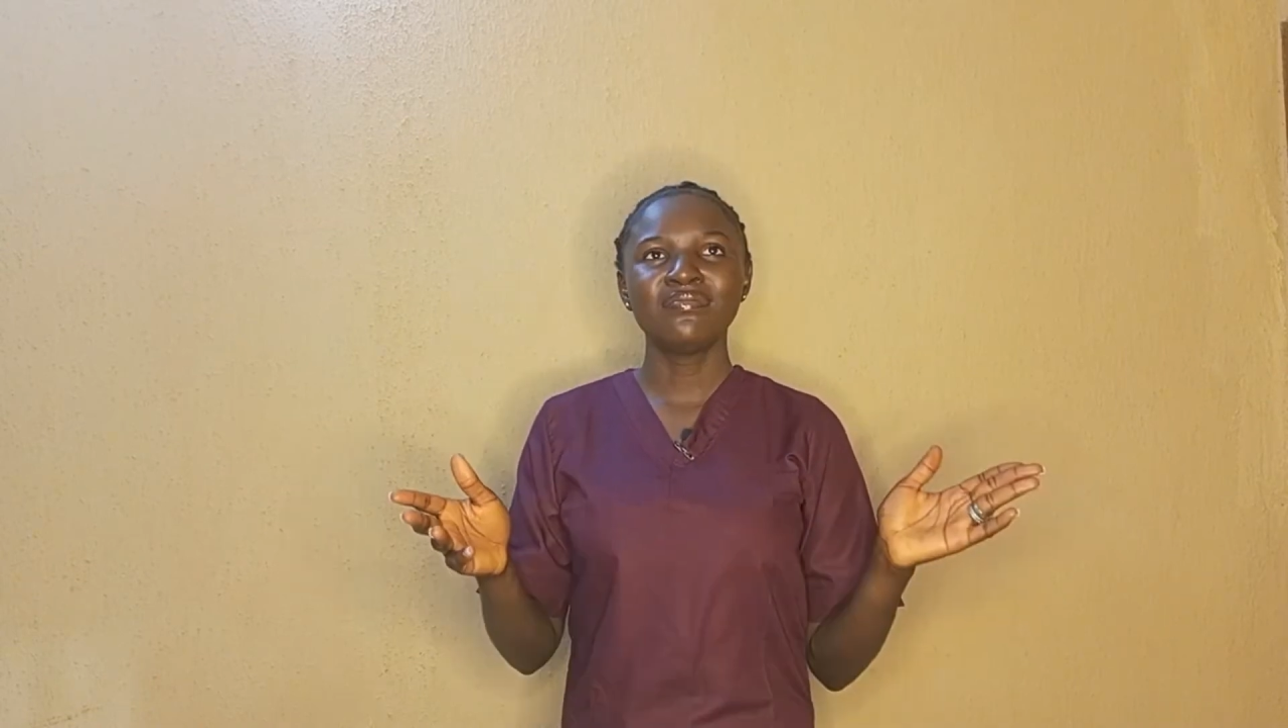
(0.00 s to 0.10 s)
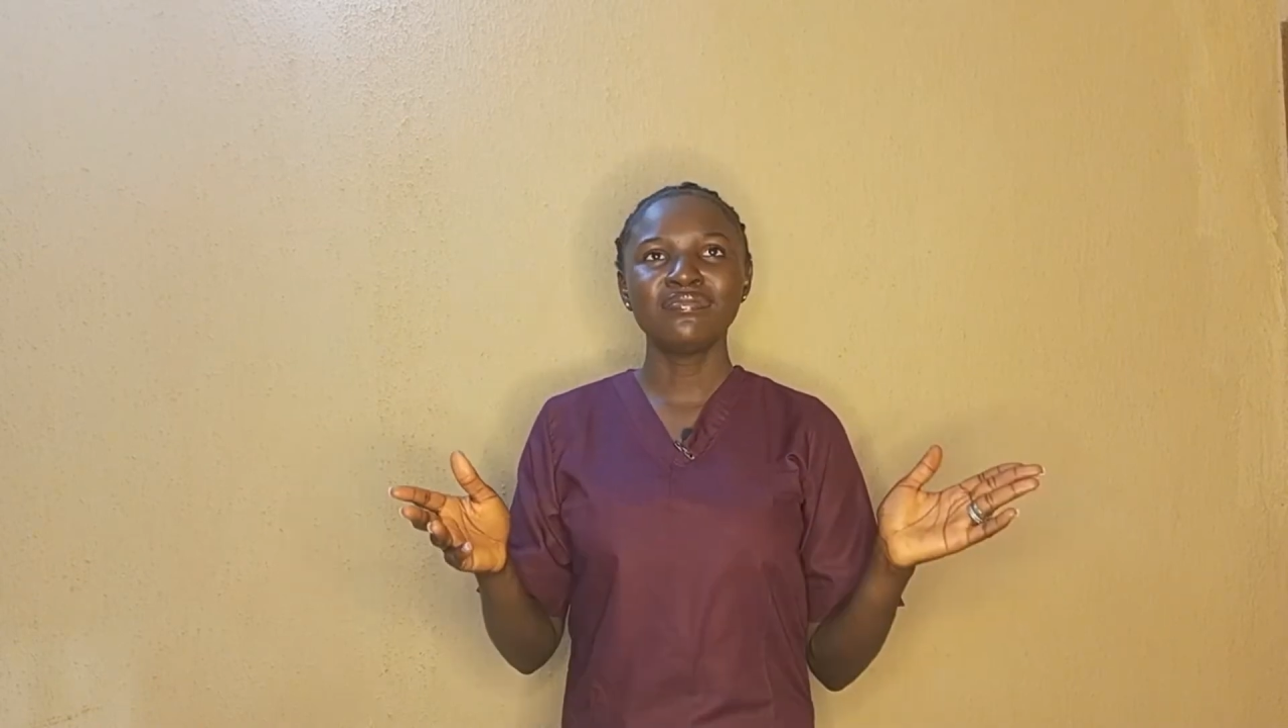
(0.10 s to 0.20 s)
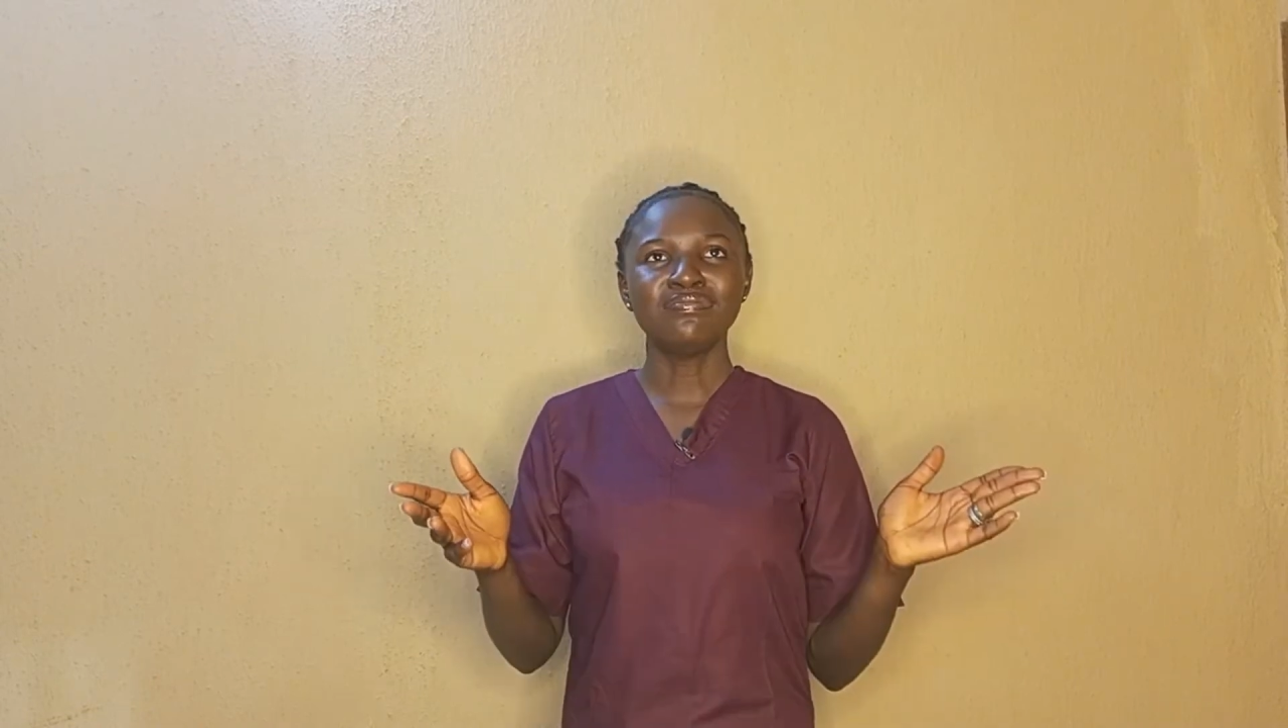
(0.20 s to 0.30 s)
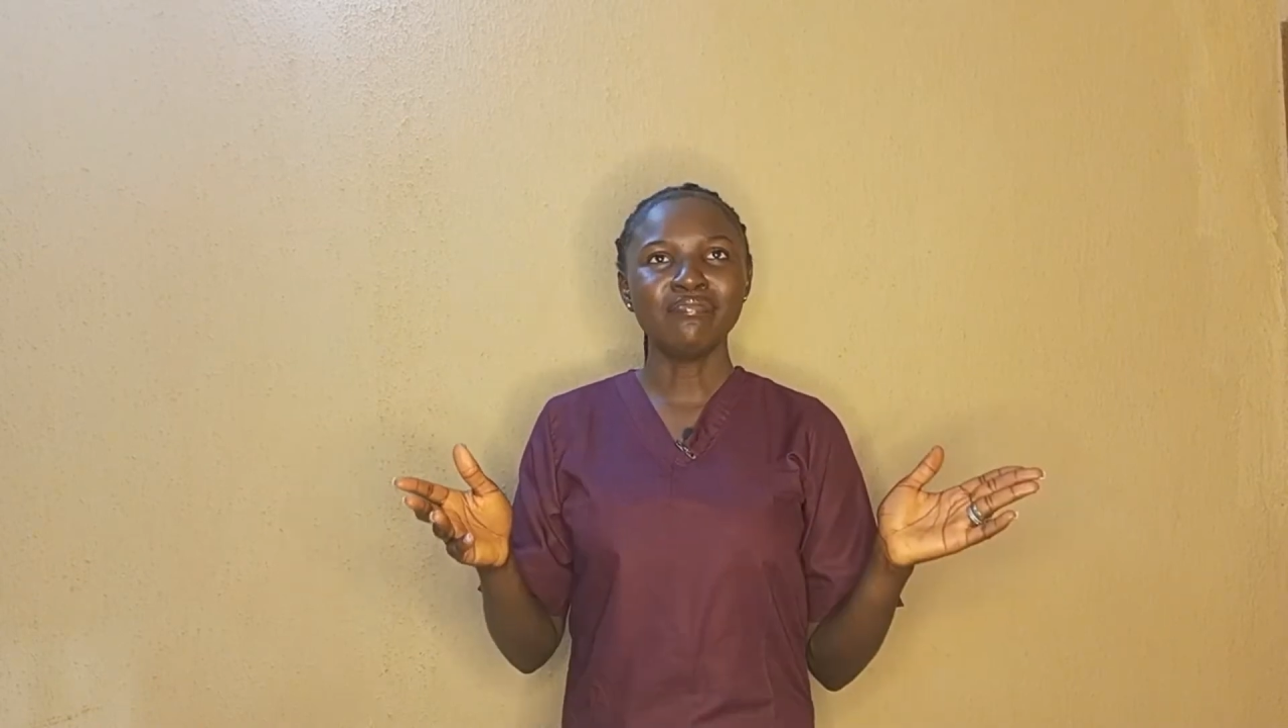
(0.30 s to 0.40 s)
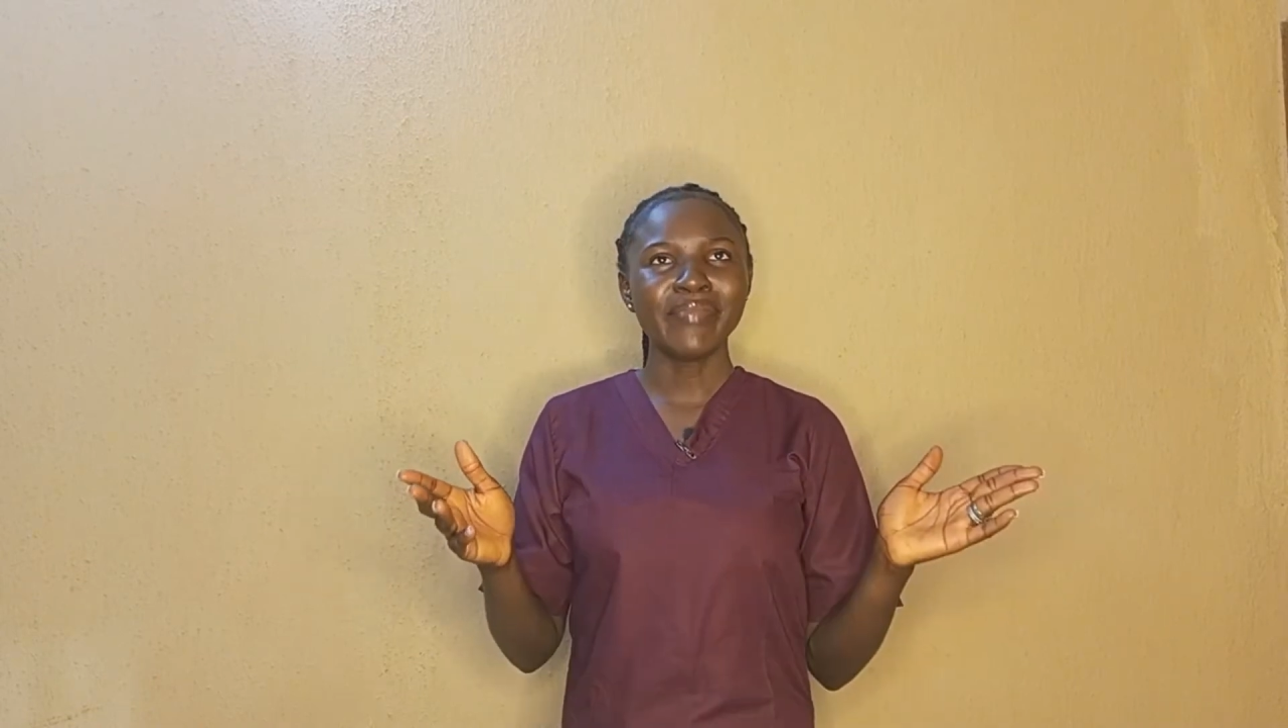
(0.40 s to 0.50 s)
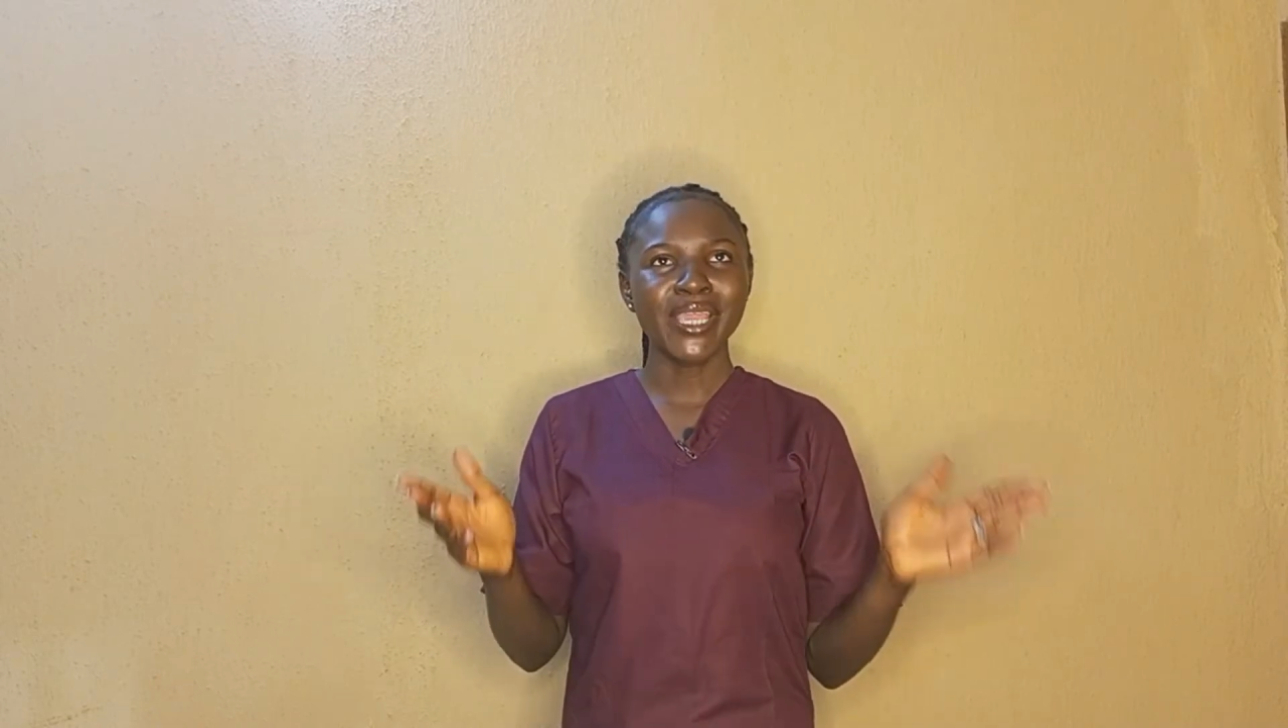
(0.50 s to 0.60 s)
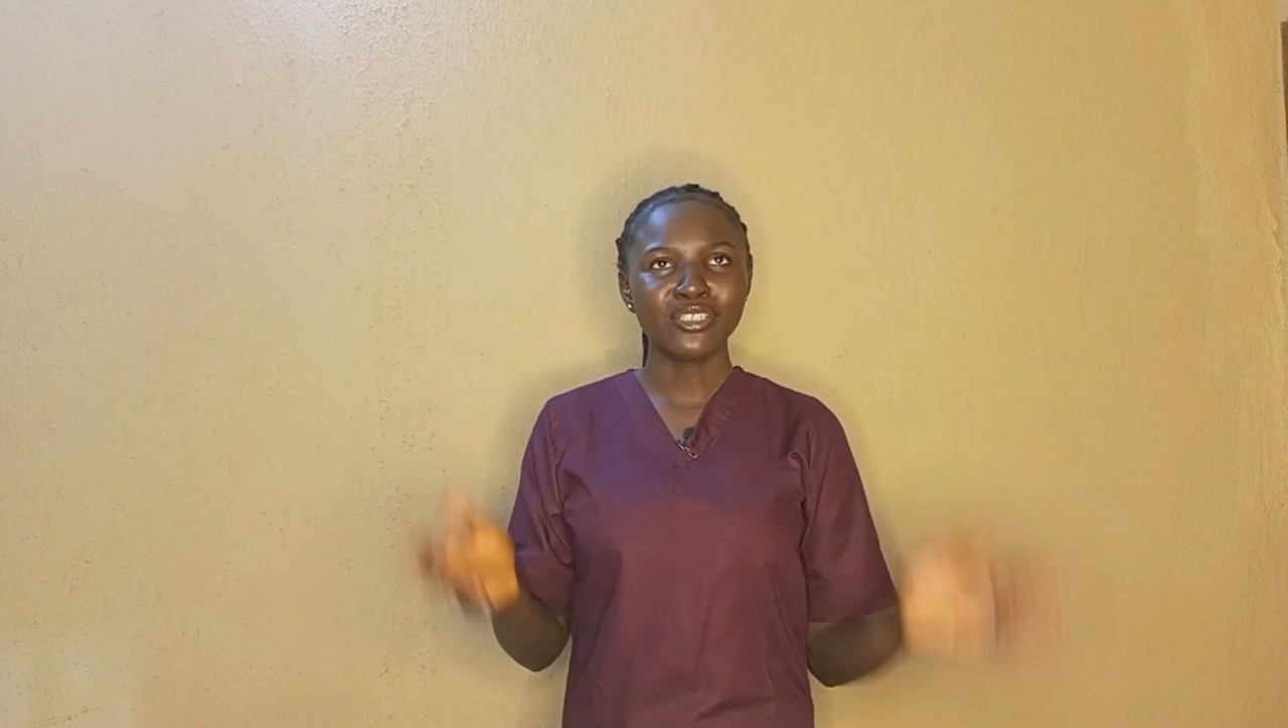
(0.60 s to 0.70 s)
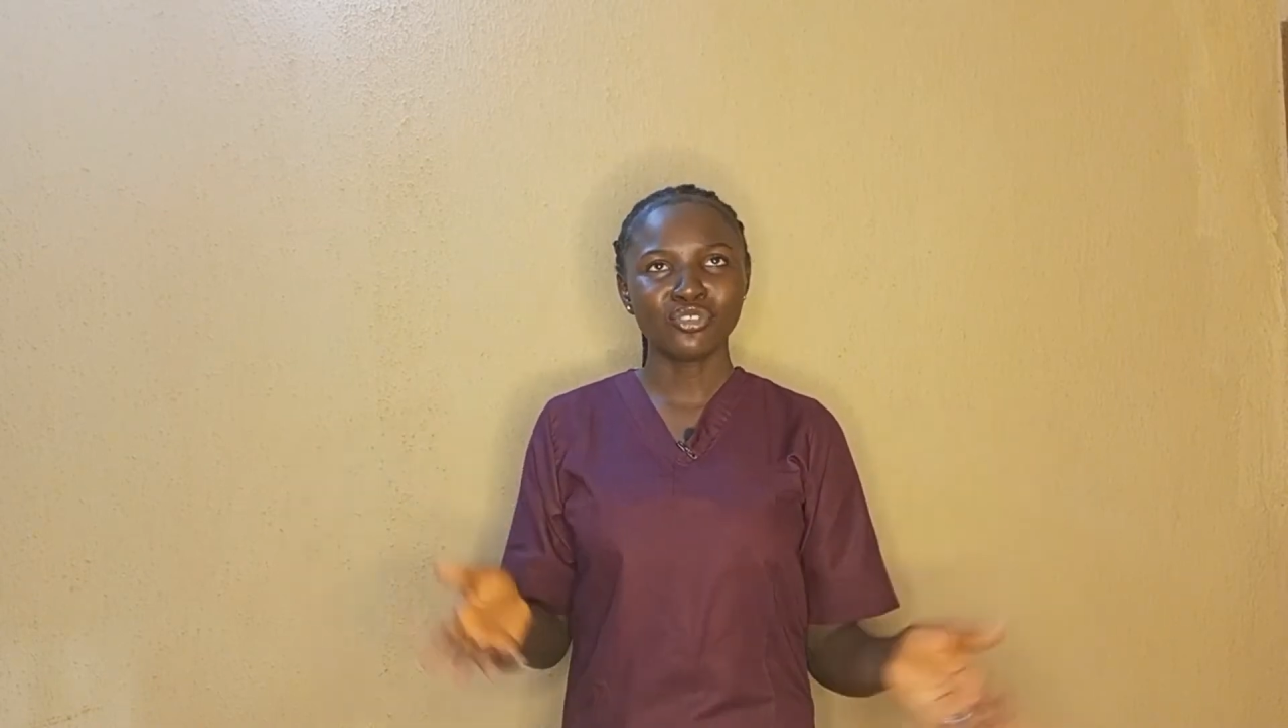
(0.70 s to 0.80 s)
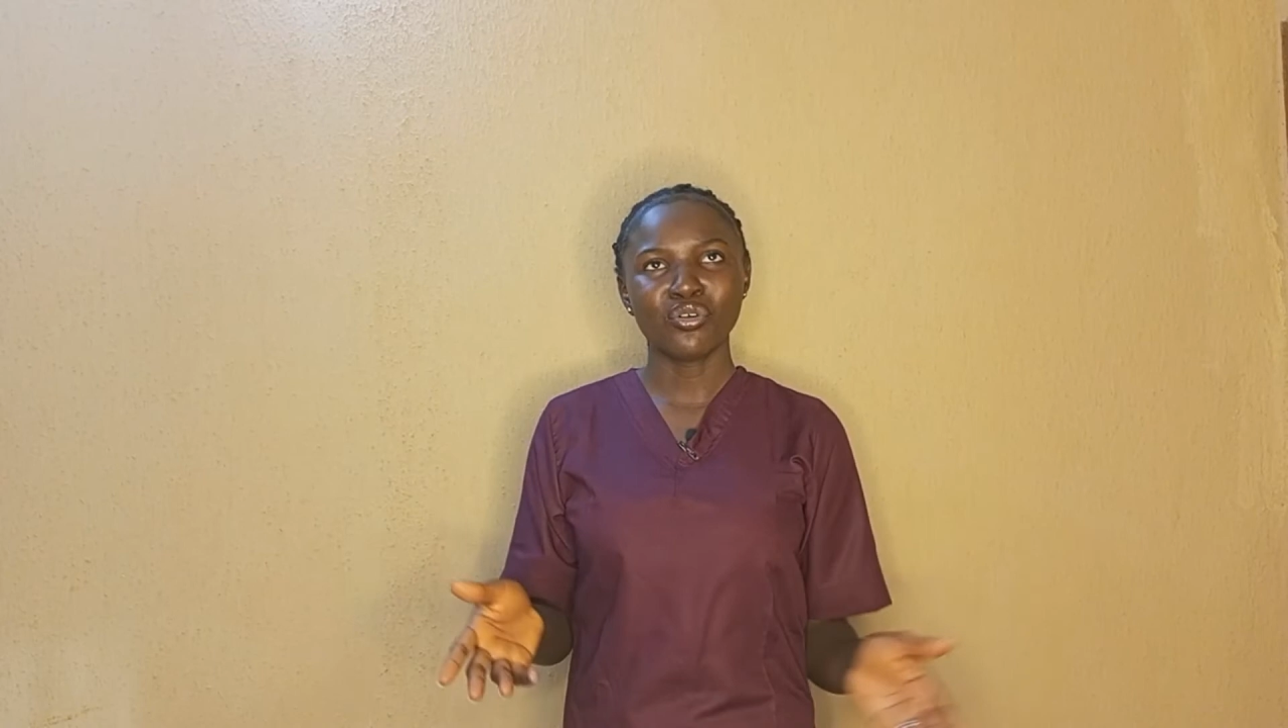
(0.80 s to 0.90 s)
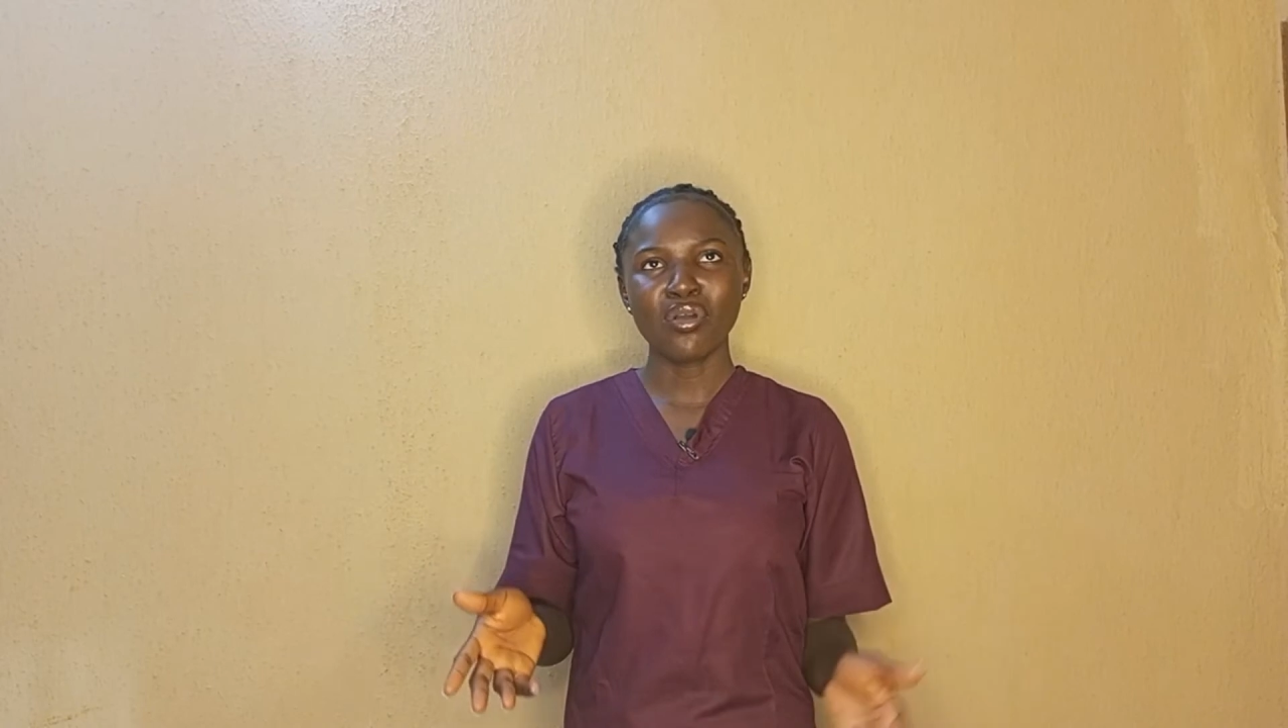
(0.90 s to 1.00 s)

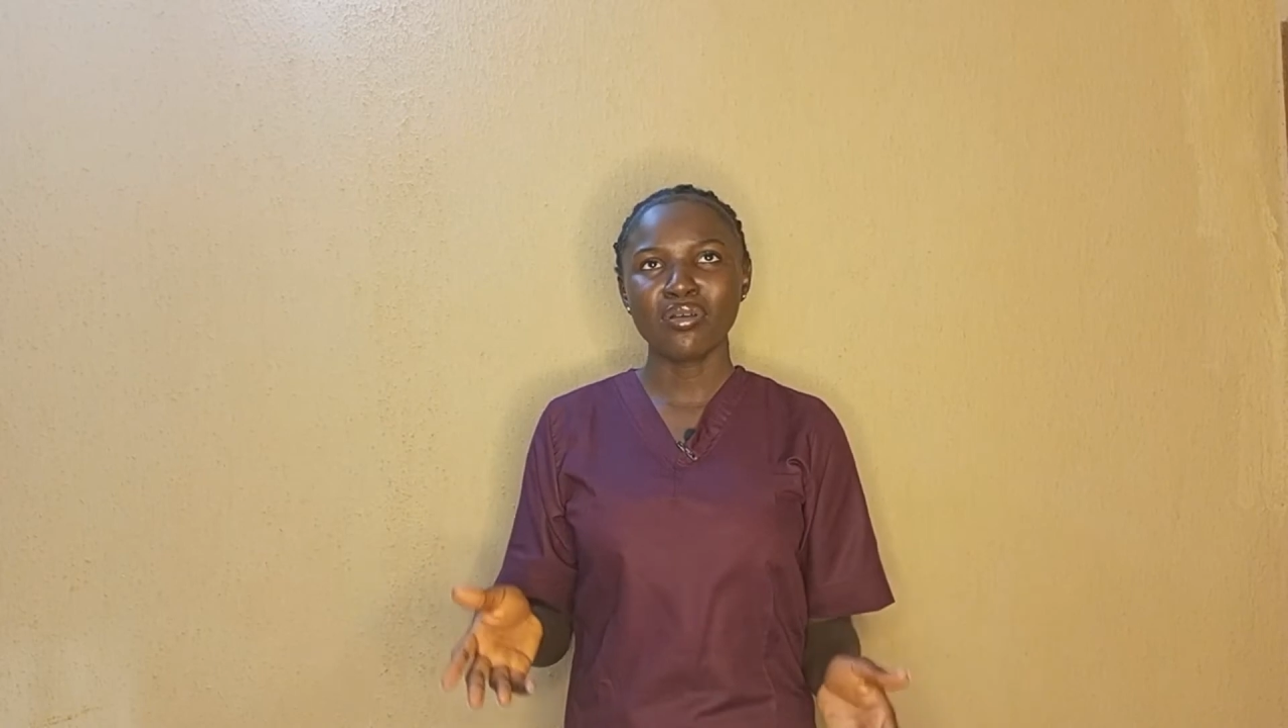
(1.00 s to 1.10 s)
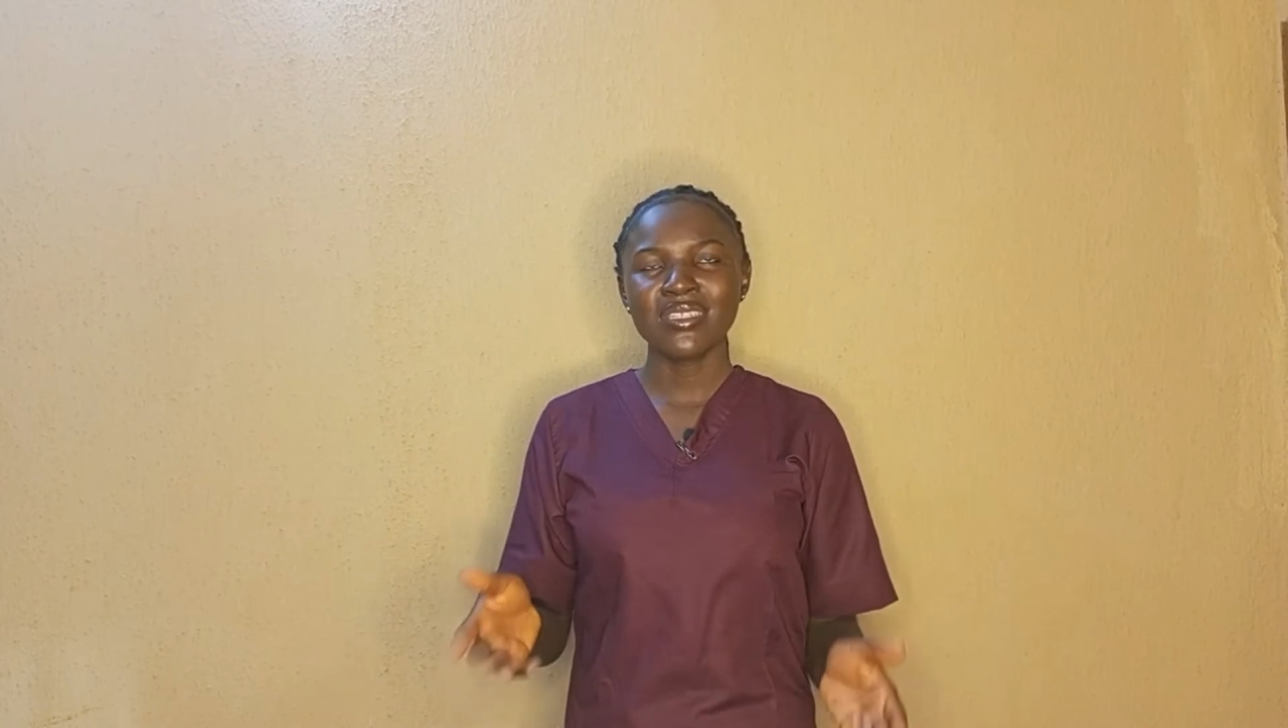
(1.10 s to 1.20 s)
Major